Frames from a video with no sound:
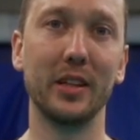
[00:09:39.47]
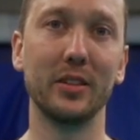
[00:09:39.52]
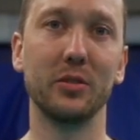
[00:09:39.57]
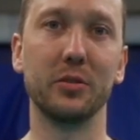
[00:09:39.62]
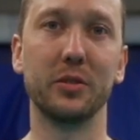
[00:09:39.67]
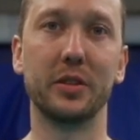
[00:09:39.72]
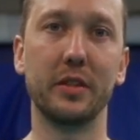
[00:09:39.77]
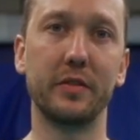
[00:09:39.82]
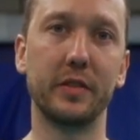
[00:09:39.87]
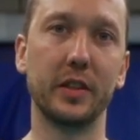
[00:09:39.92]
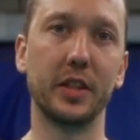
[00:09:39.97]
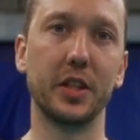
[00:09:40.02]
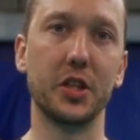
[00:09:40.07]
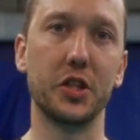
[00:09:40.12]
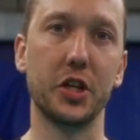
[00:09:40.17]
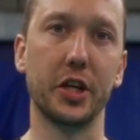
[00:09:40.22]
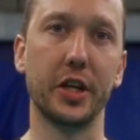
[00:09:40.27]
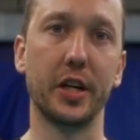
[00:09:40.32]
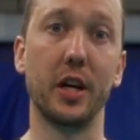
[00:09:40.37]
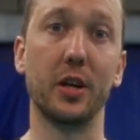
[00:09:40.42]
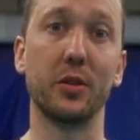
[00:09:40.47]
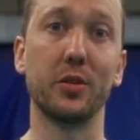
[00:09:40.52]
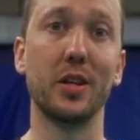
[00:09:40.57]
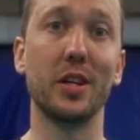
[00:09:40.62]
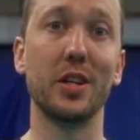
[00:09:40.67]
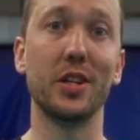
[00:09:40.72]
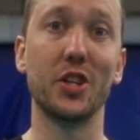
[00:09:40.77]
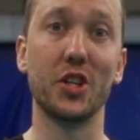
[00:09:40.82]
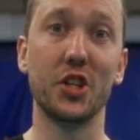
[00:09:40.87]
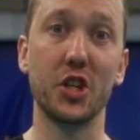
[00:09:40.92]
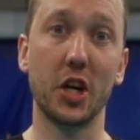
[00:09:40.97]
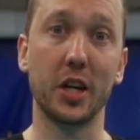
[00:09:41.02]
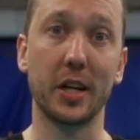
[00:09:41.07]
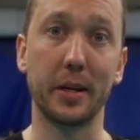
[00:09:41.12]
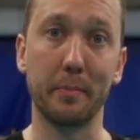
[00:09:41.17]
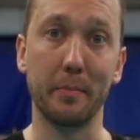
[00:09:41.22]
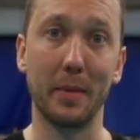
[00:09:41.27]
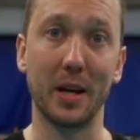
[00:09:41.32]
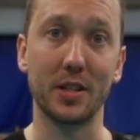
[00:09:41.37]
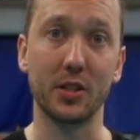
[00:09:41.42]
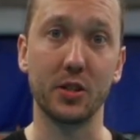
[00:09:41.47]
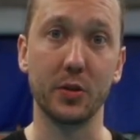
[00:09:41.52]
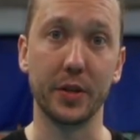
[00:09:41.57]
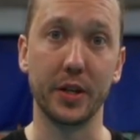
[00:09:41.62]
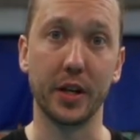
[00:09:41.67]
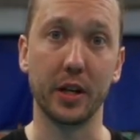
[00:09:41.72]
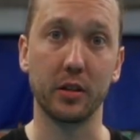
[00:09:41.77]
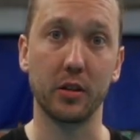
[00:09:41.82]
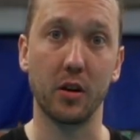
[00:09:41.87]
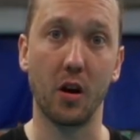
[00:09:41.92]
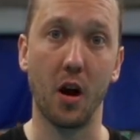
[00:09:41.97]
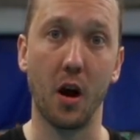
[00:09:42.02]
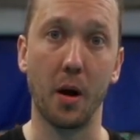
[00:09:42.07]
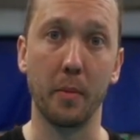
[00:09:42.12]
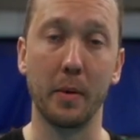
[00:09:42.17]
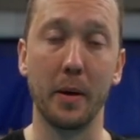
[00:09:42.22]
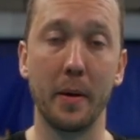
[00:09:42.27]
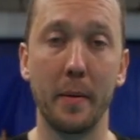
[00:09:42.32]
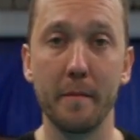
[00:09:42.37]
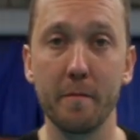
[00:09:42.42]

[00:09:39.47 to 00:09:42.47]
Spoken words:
So definitely check it out, jugglingmastery.com.